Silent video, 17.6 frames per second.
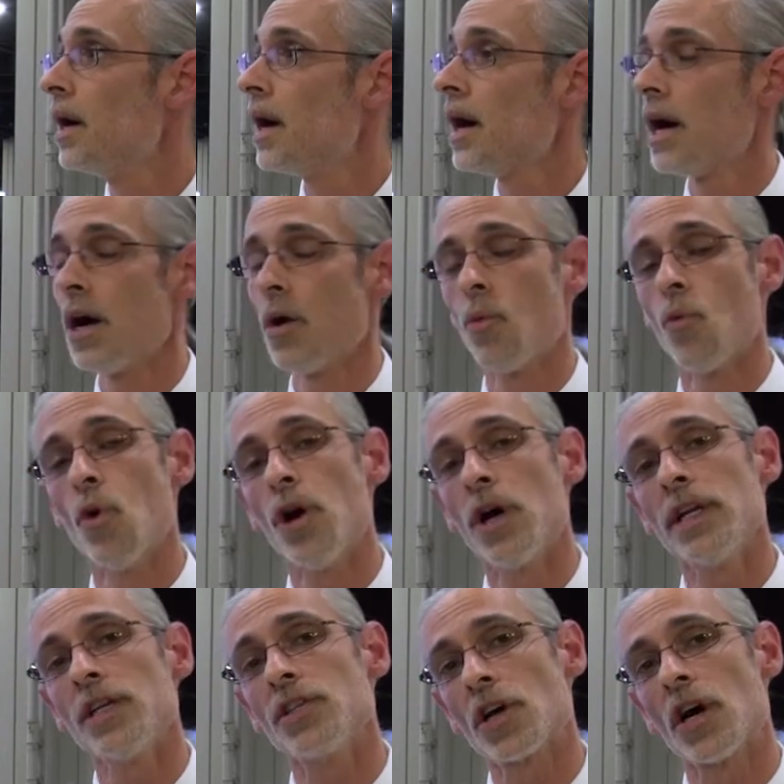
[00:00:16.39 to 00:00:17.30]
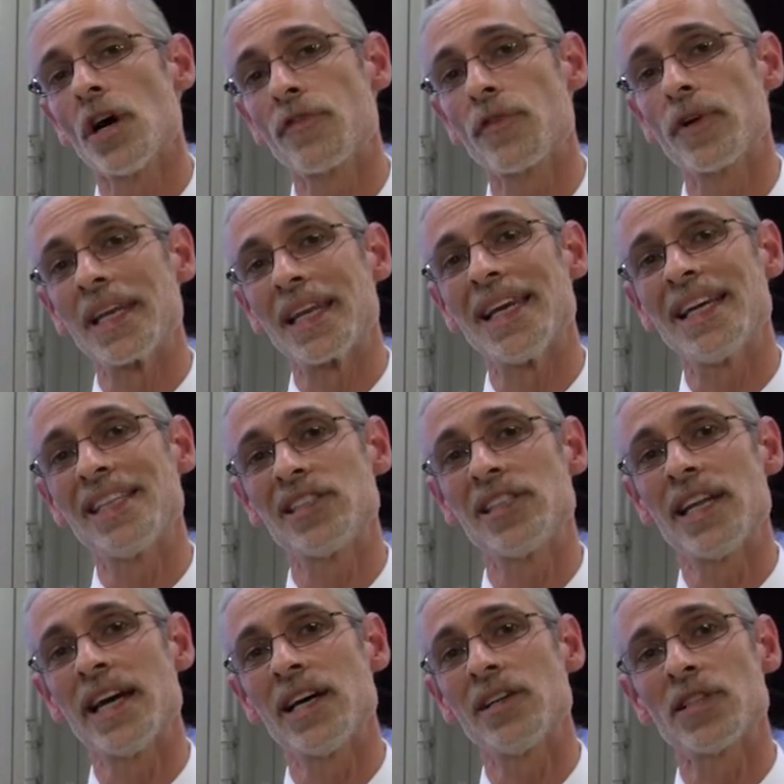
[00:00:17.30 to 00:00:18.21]
Uh, one is offering less
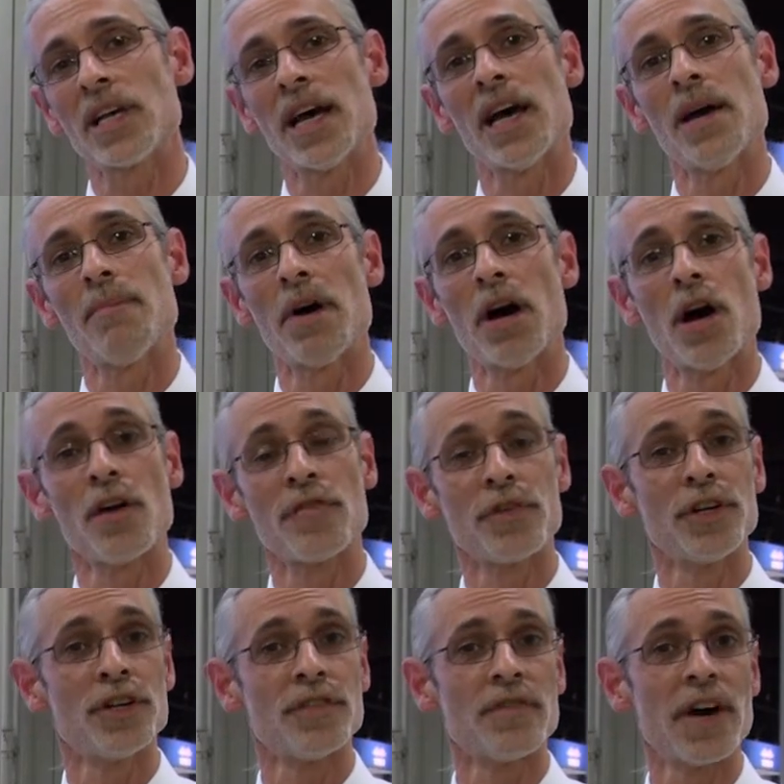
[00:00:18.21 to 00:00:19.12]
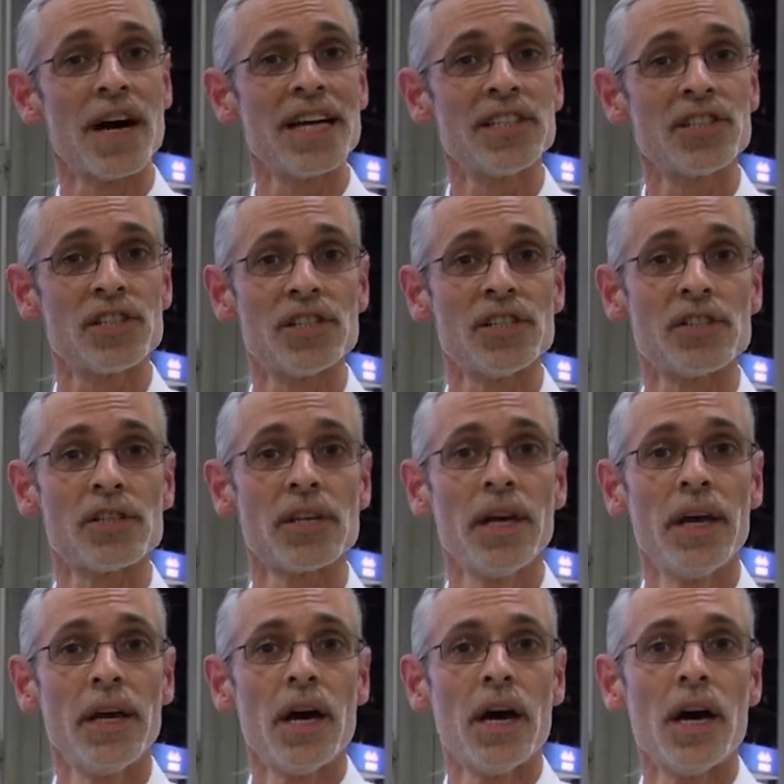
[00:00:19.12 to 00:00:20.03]
downtime by offering devices
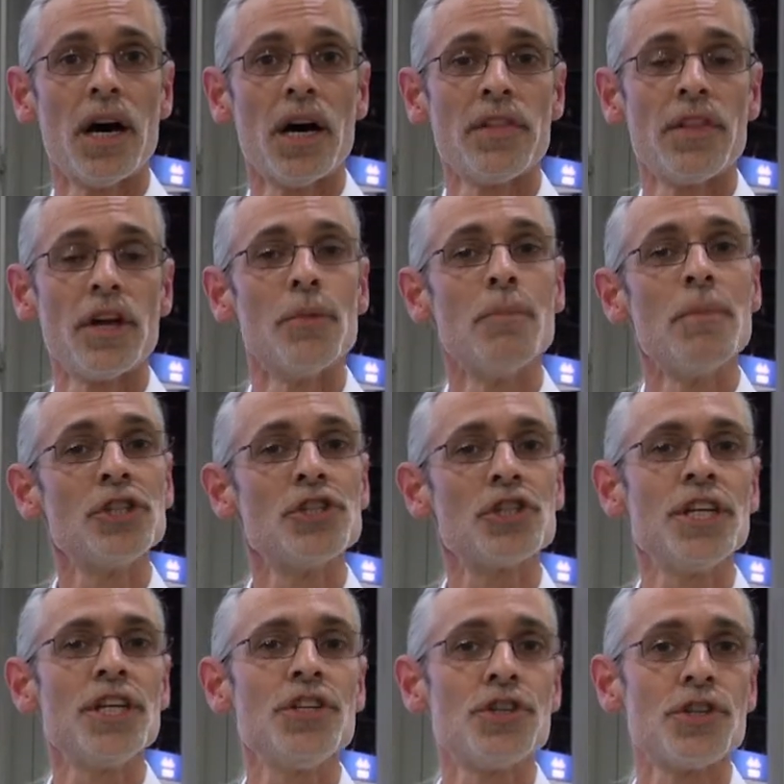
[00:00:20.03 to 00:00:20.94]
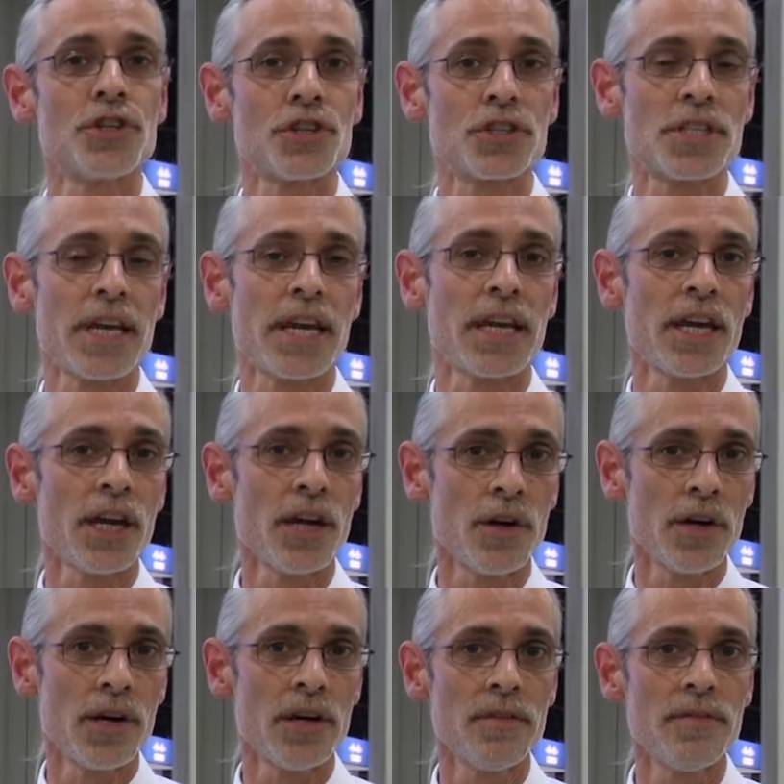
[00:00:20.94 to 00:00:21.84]
uh, that are much easier to take
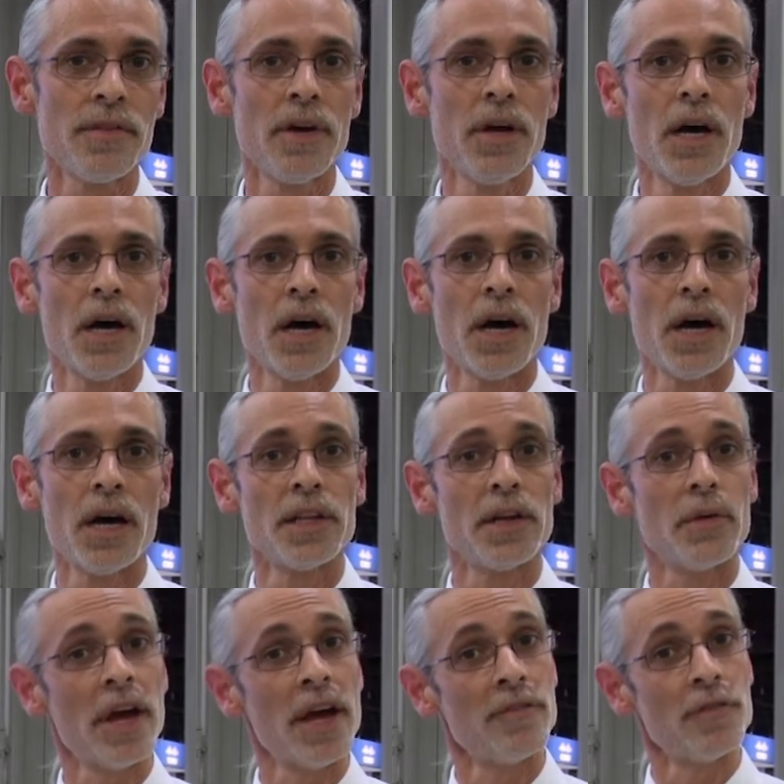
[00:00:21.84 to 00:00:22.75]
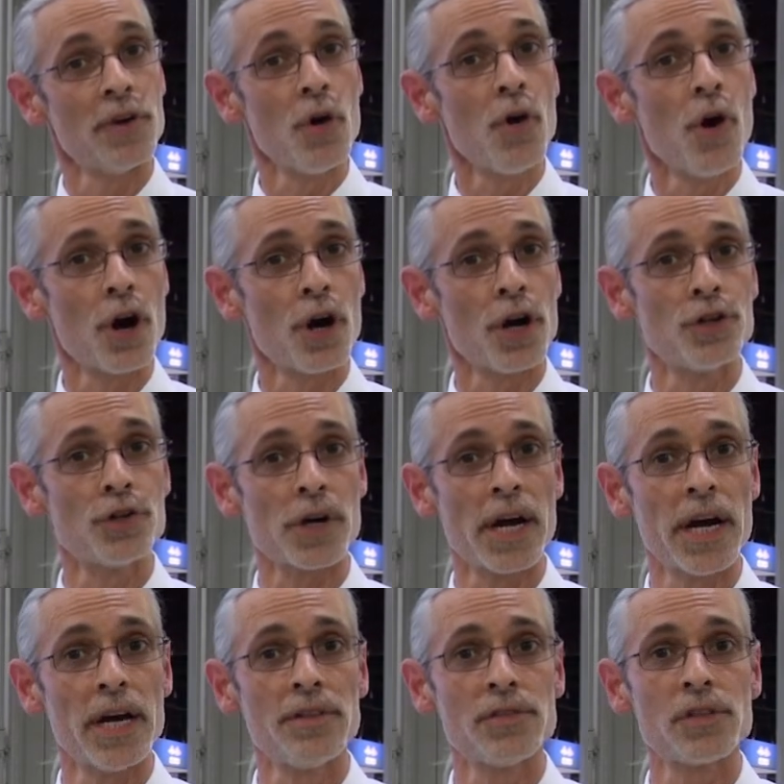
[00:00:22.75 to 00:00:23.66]
care of. Uh, they have no hard
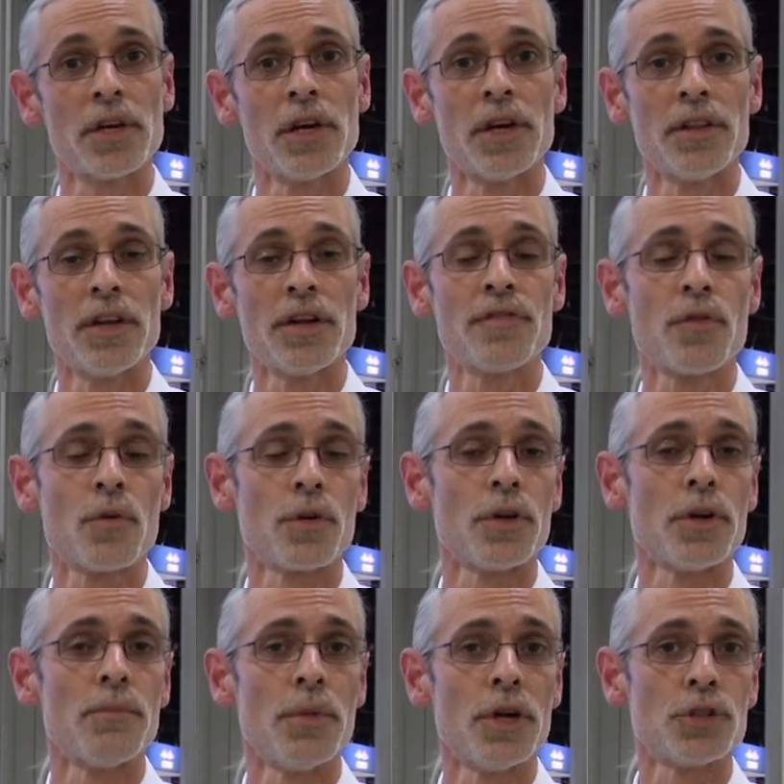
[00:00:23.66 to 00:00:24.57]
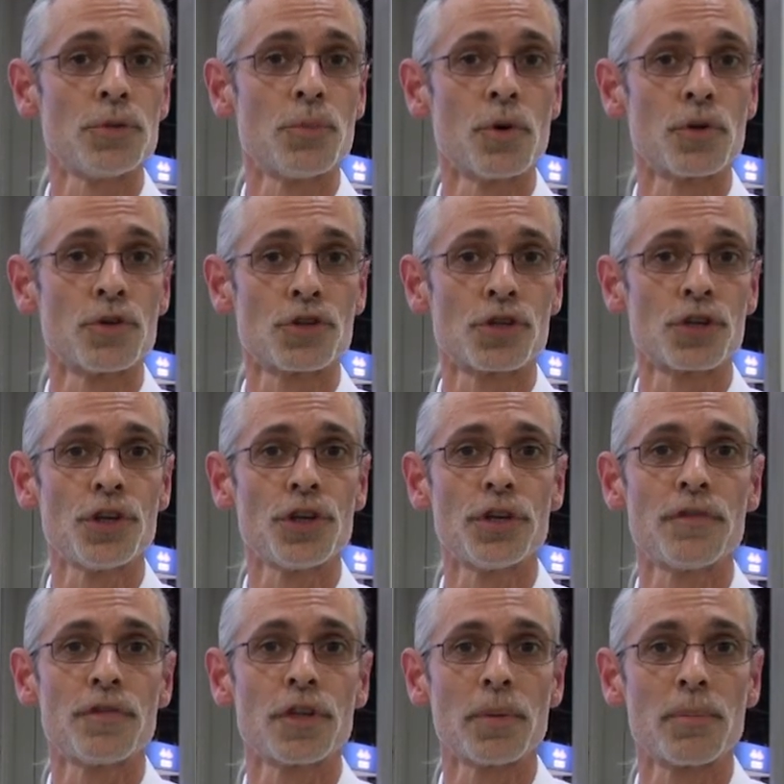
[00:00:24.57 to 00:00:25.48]
drives, therefore they're much more
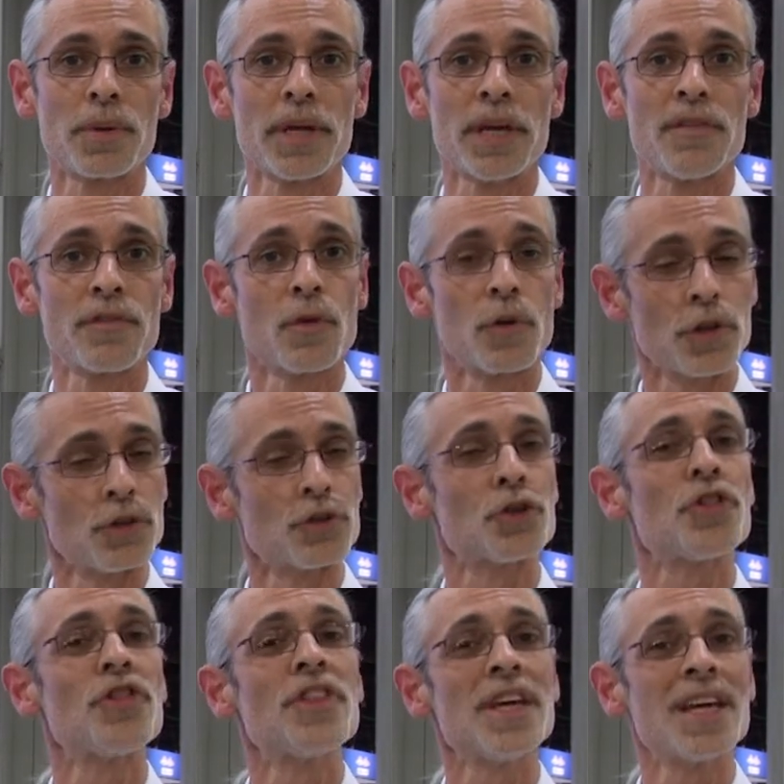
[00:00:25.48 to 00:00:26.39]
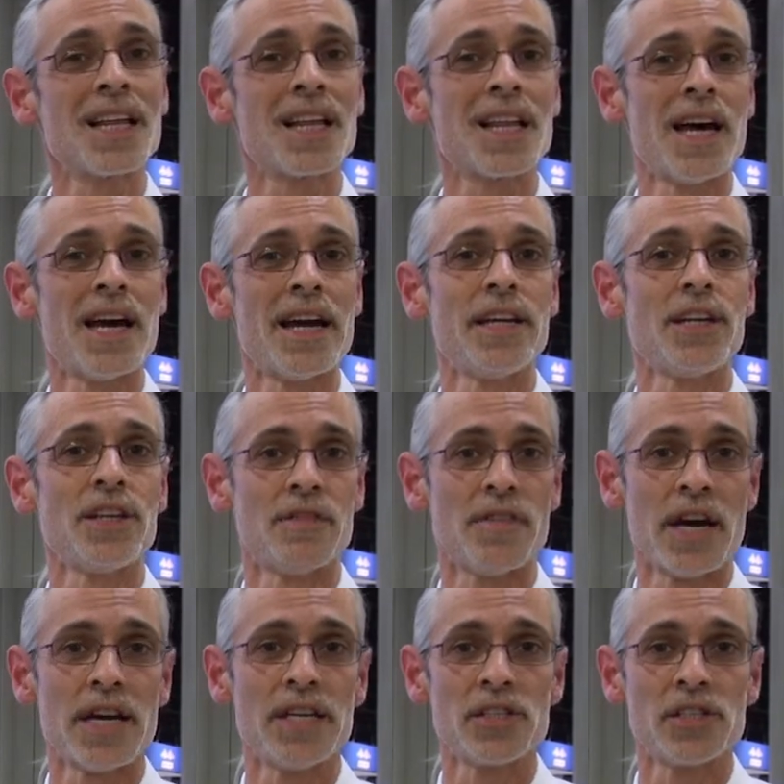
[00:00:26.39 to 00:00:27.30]
secure for the plant floor. Those are thin client
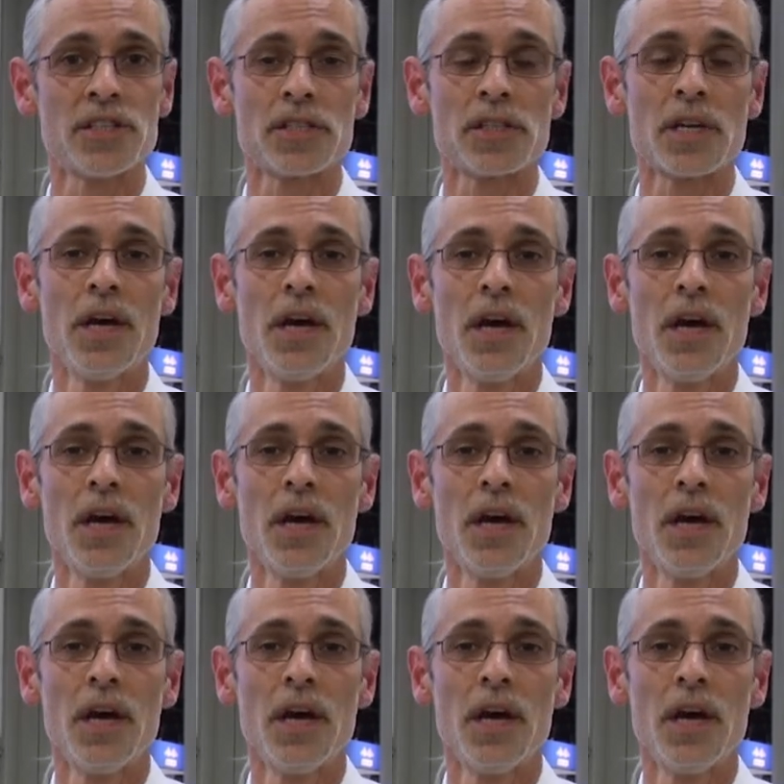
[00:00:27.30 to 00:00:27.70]
devices.